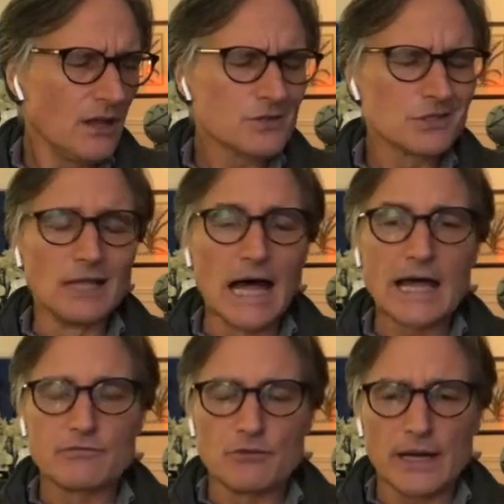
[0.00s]
It's a
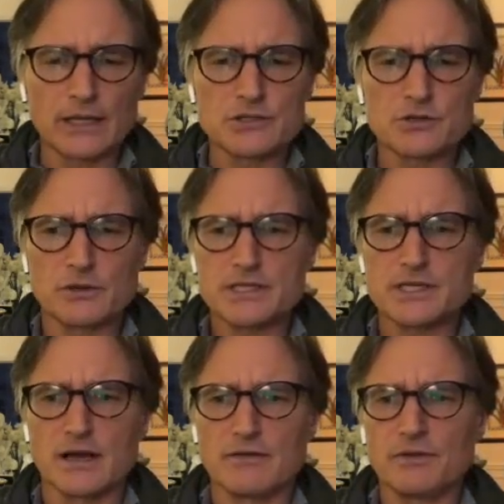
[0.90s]
lot of regulatory
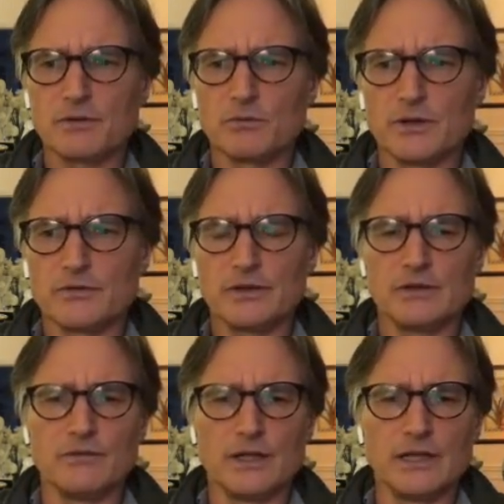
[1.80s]
stuff that was
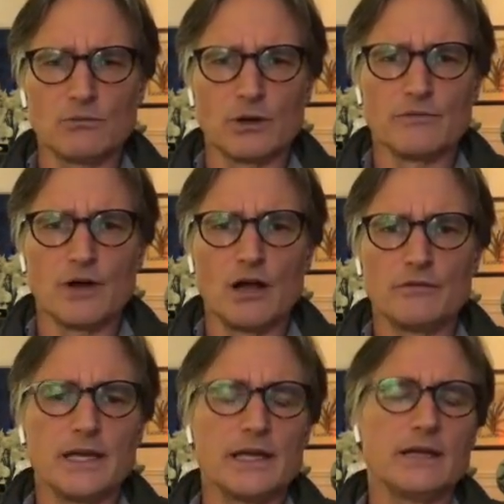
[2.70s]
in, were
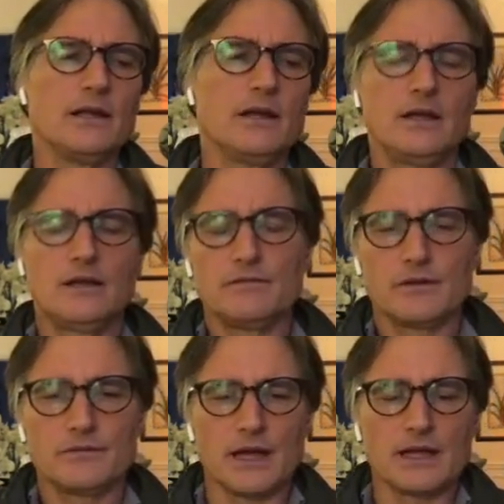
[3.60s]
involved in it.
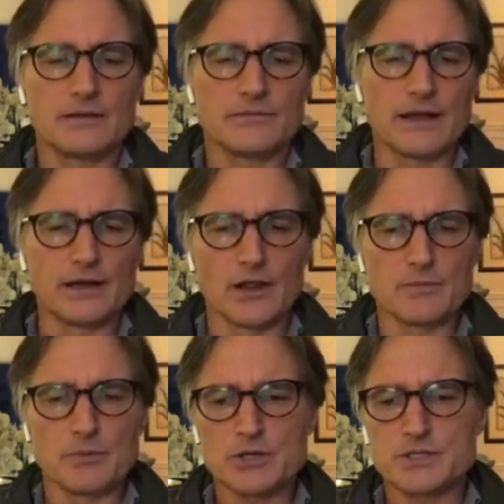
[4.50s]
I found
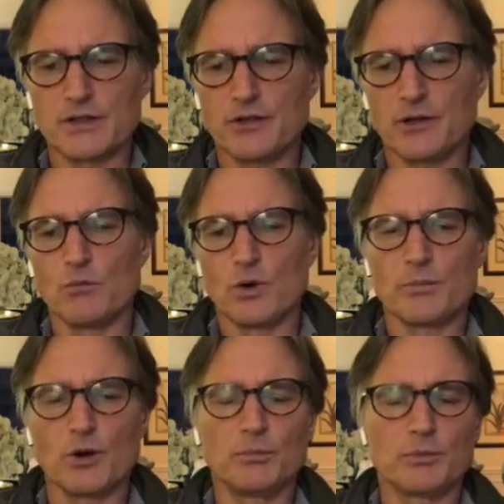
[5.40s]
another person I thought more
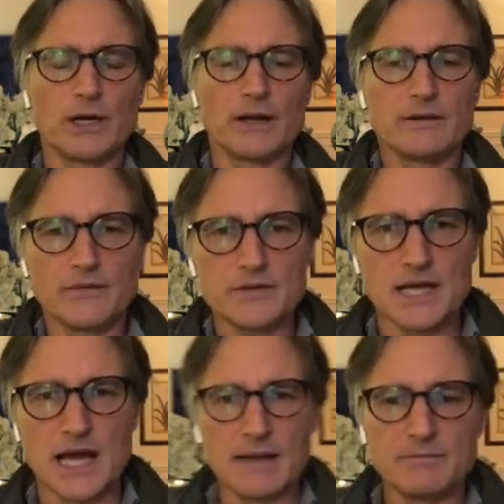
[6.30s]
appropriate at the
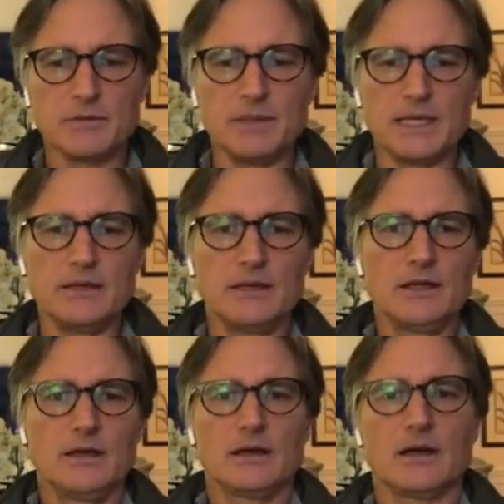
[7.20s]
time to be
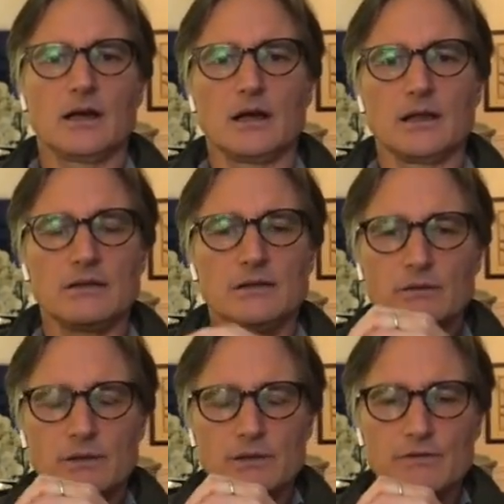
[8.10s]
uh,
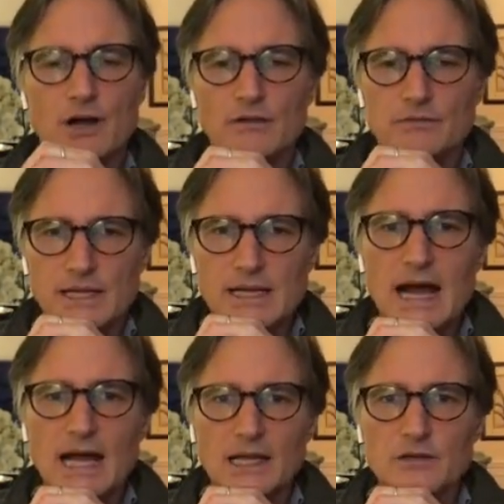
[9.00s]
you know, involved in a
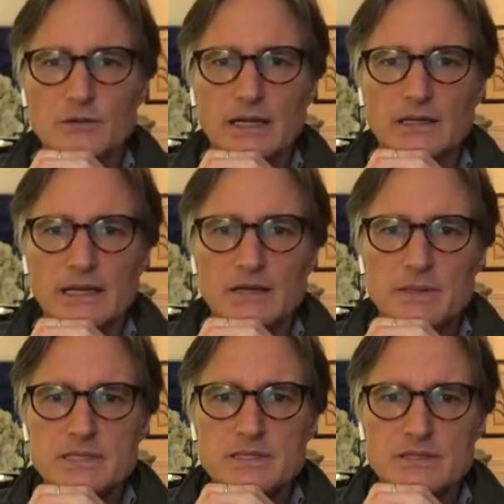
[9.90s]
highly regulated
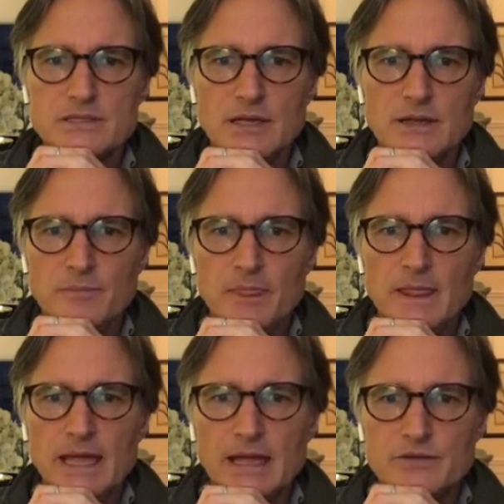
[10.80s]
business.
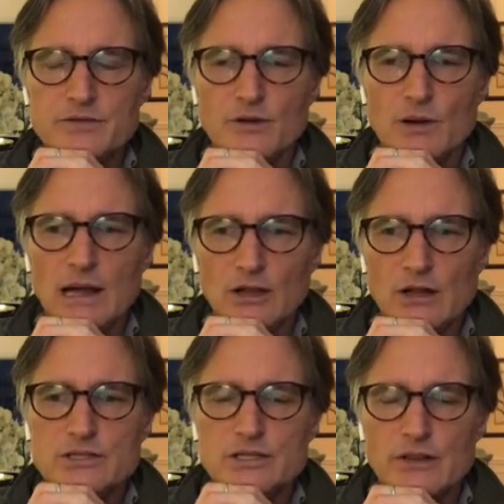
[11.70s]
And so I
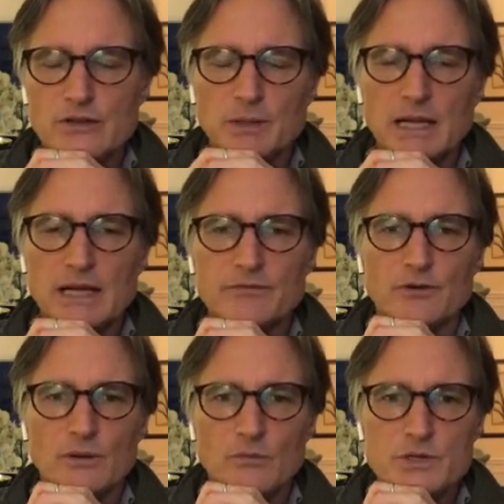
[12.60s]
launched another
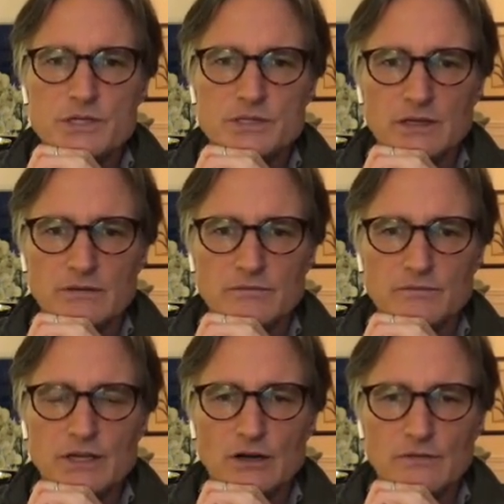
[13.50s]
platform, which is a
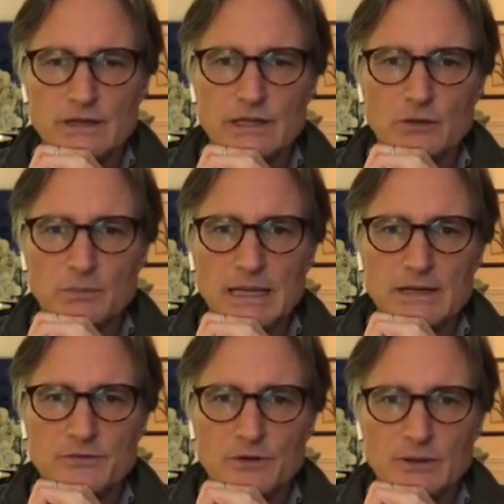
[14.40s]
VR video
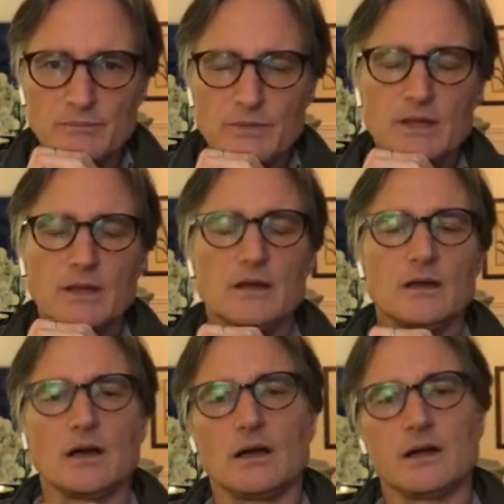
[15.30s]
platform.
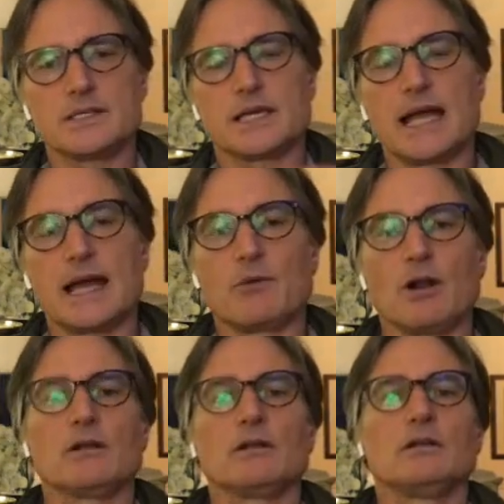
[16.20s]
Uh, it's a
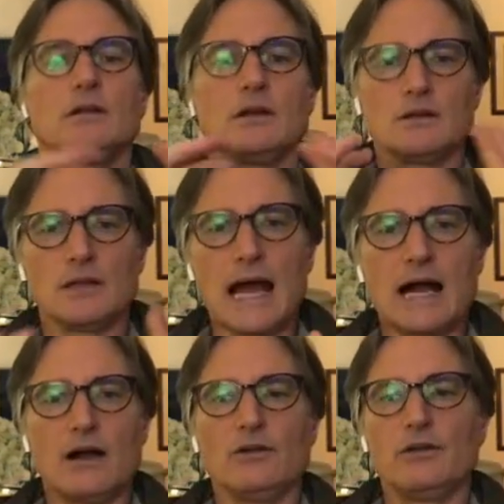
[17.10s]
camera,
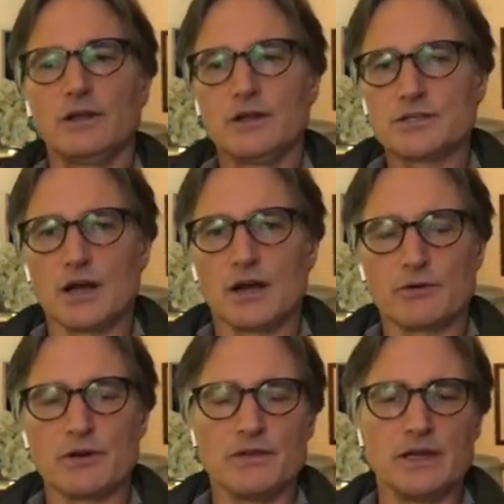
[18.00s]
cloud,
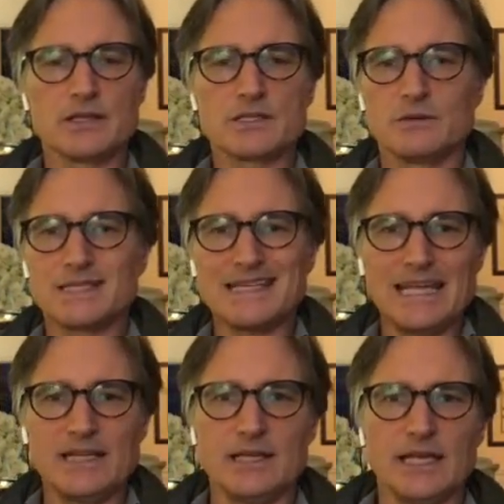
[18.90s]
software at the end. So it's an
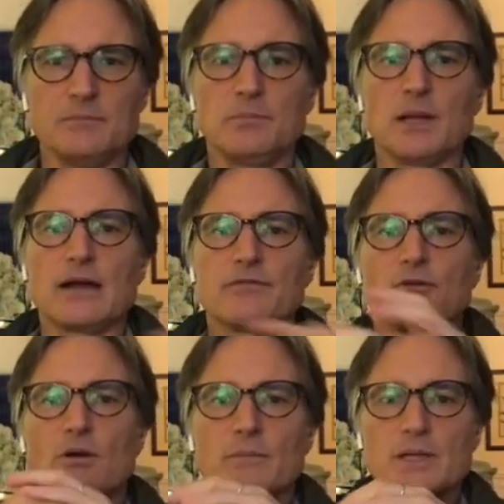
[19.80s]
end to end
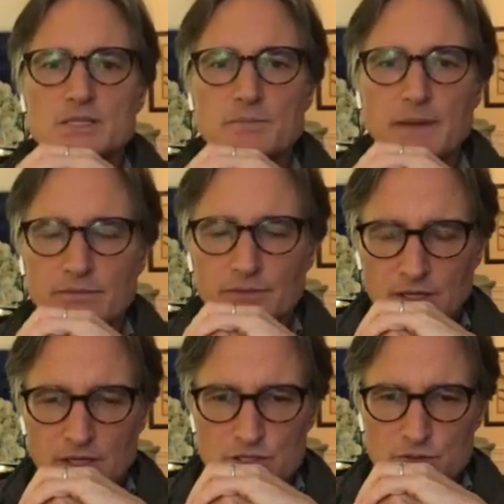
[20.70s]
platform and spent
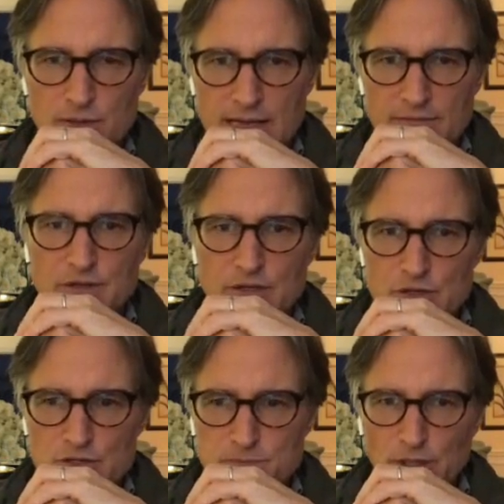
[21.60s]
two and a half
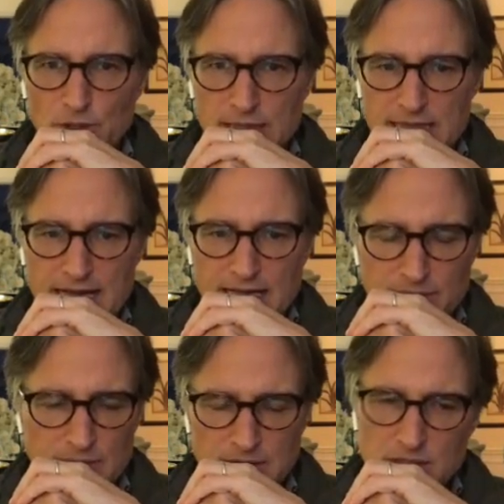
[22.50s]
years building
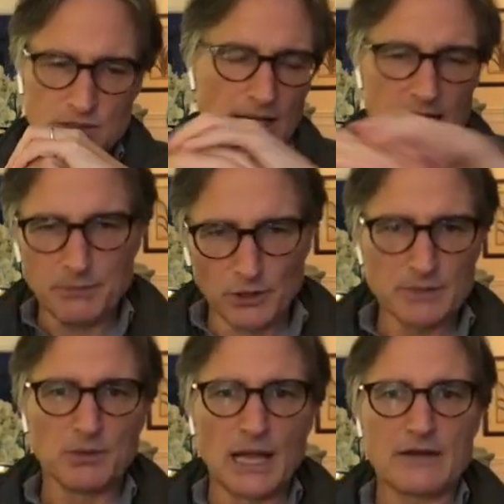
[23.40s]
that. So I like
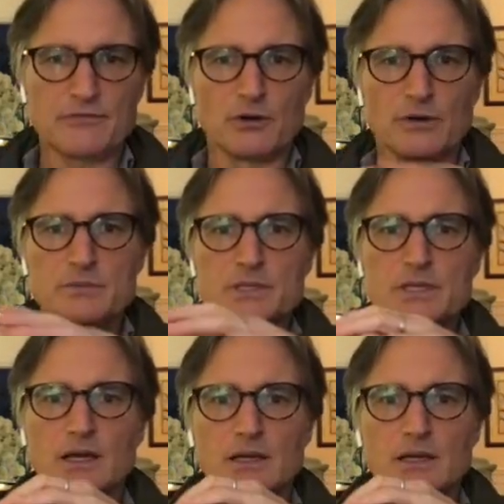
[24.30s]
building platforms.